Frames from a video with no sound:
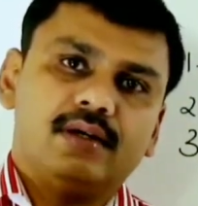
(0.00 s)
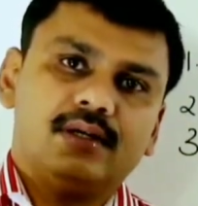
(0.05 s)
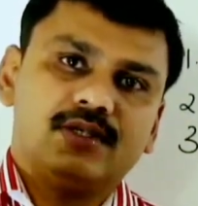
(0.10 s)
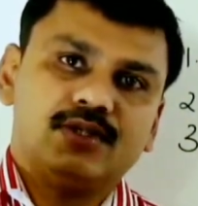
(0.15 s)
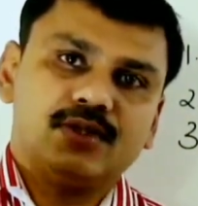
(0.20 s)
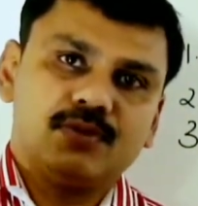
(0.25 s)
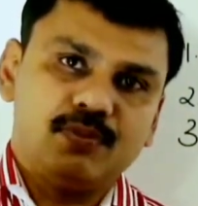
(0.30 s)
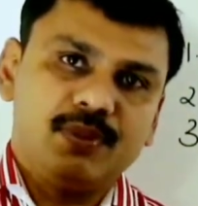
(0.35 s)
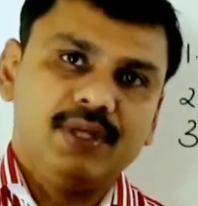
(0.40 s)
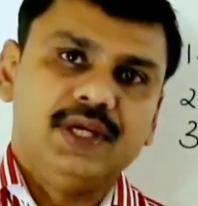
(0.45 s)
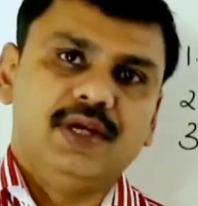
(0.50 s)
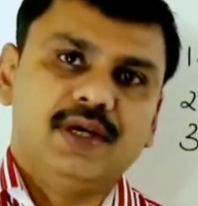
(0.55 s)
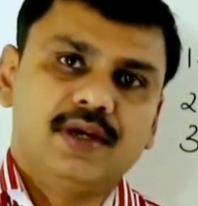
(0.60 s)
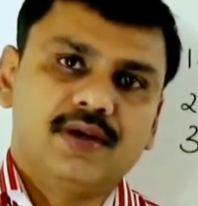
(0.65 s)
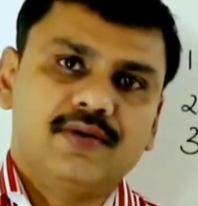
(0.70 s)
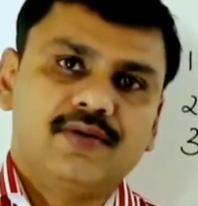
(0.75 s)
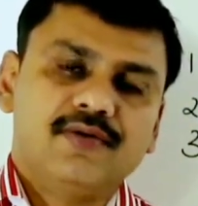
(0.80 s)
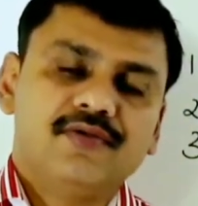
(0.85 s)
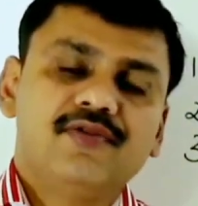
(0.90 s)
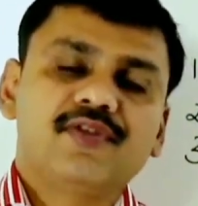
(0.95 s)

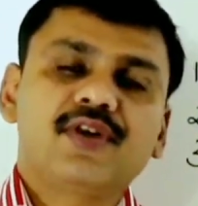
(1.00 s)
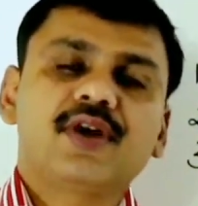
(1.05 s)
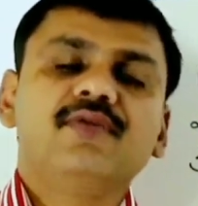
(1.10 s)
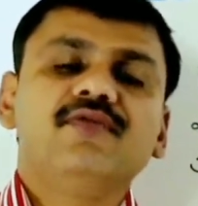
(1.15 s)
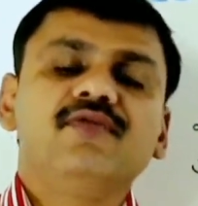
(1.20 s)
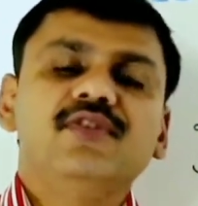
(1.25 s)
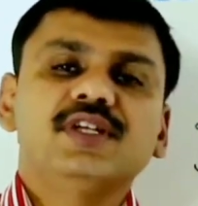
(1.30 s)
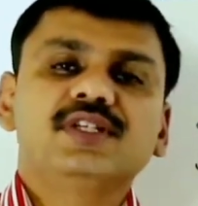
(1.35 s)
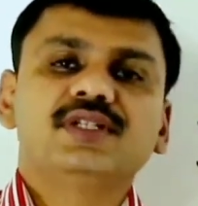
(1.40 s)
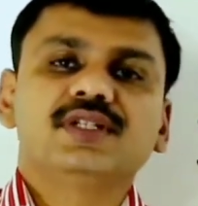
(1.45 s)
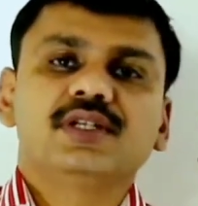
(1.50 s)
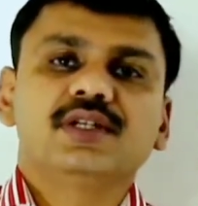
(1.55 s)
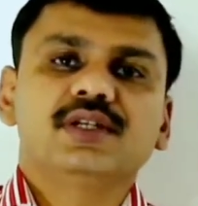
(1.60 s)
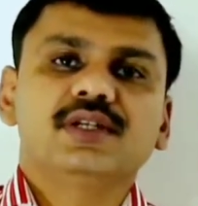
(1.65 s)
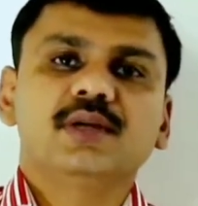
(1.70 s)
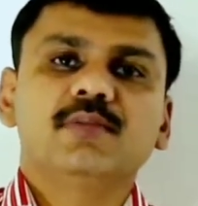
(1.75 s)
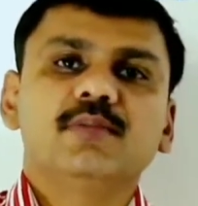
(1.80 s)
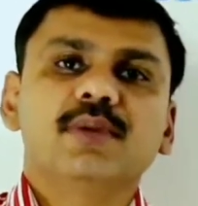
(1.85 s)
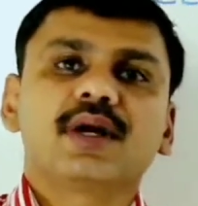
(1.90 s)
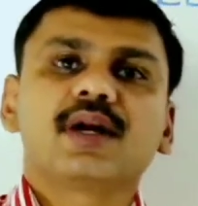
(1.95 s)
sphere from which
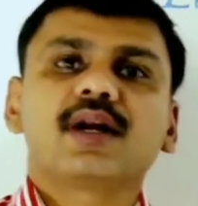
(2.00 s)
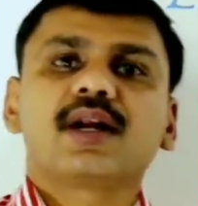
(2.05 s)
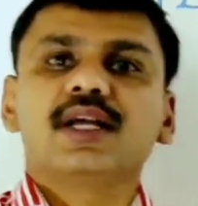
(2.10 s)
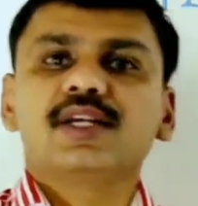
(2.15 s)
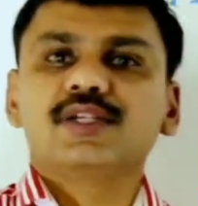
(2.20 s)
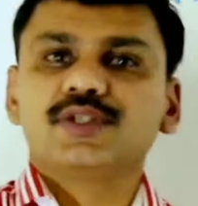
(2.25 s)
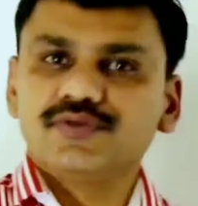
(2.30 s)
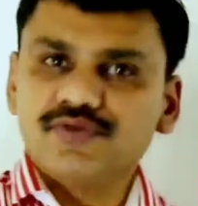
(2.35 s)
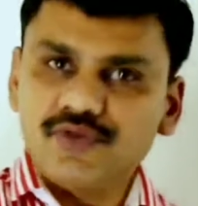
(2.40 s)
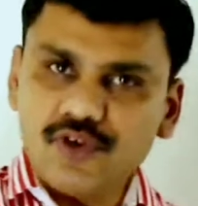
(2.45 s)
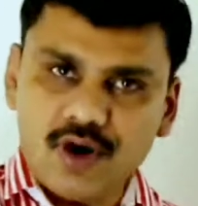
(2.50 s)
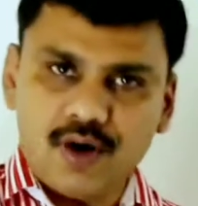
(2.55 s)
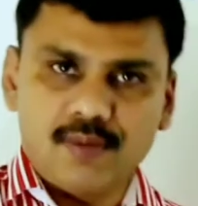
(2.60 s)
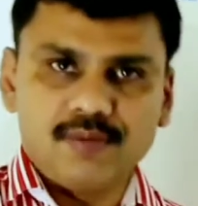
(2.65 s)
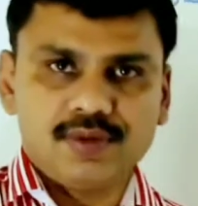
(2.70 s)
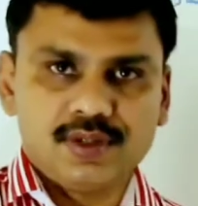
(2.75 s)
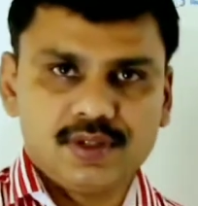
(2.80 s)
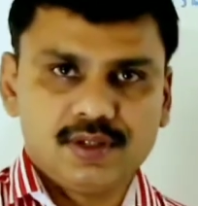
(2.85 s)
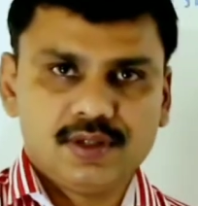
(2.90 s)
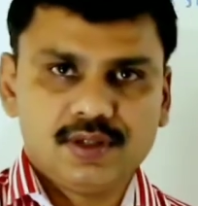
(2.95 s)
the mirror is
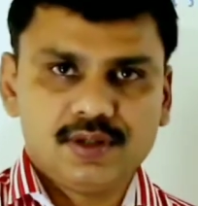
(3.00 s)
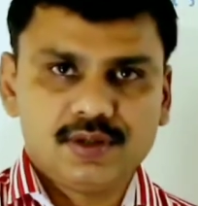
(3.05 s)
formed.